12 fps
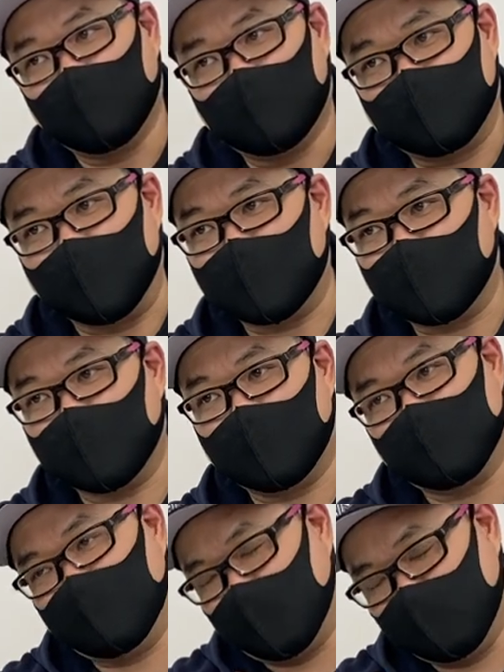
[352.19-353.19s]

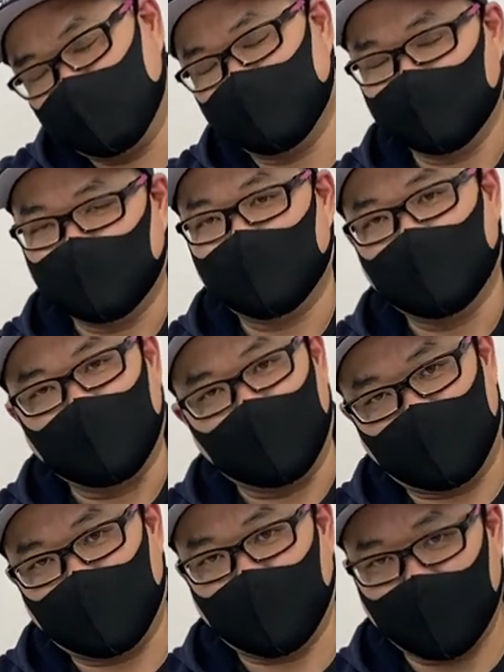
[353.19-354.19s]
especially, well,
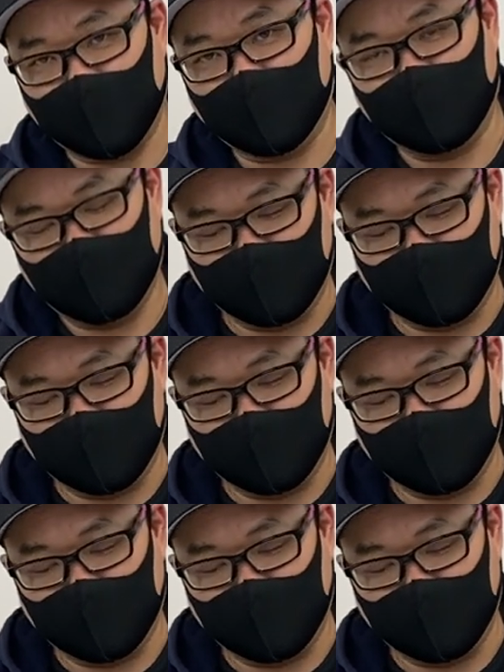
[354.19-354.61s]
if you're here,